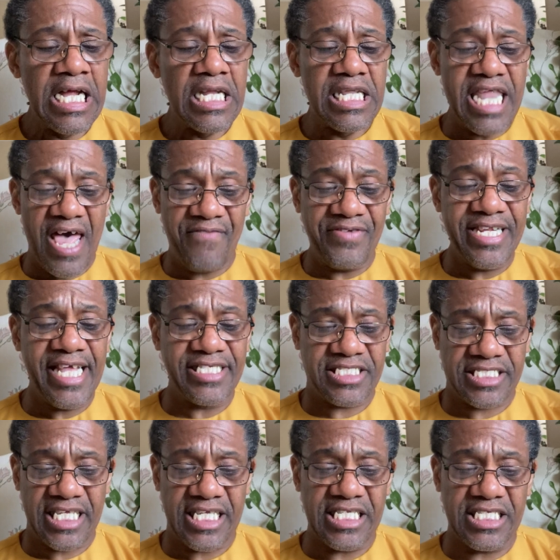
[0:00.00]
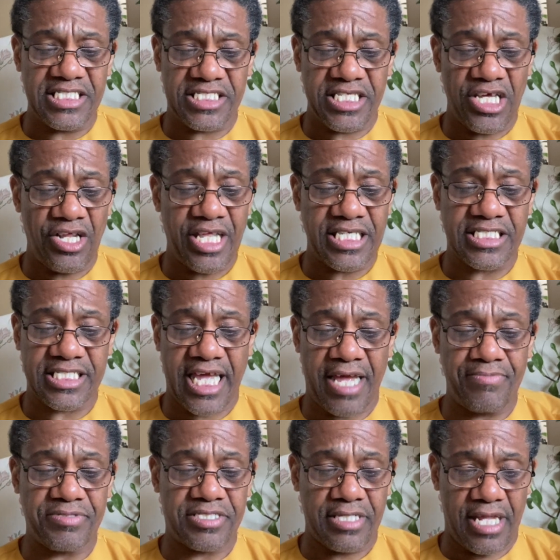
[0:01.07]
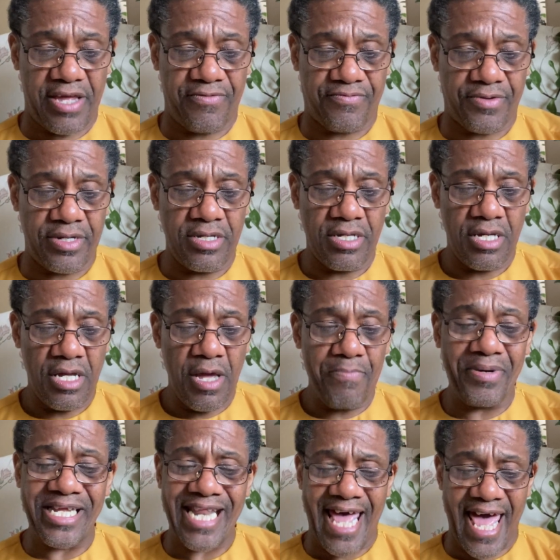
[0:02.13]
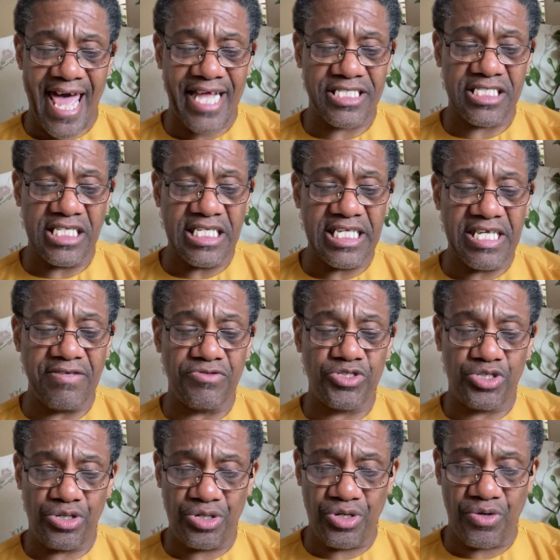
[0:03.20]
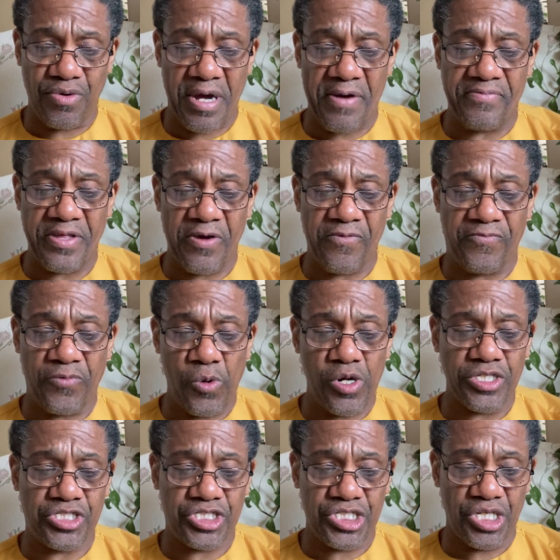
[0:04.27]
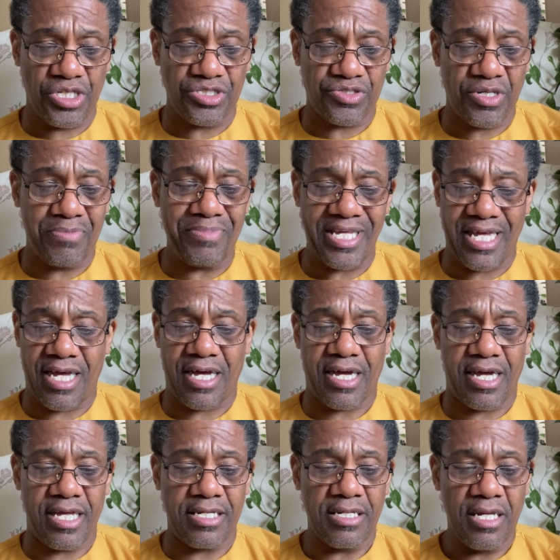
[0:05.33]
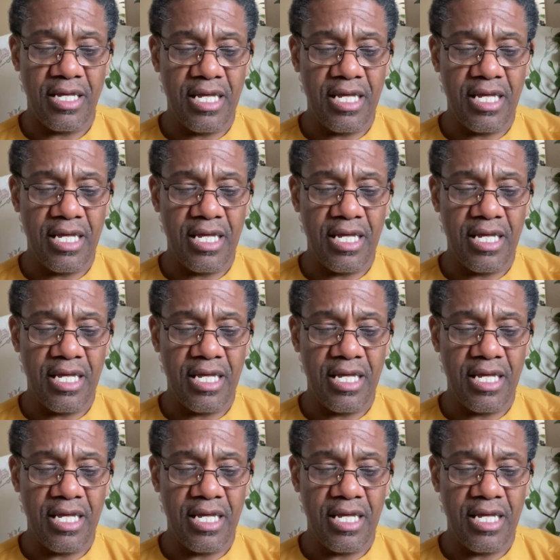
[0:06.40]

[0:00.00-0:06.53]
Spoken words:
Levin and Sidney Steele escaped slavery, but had to leave 2 of their 4 children behind.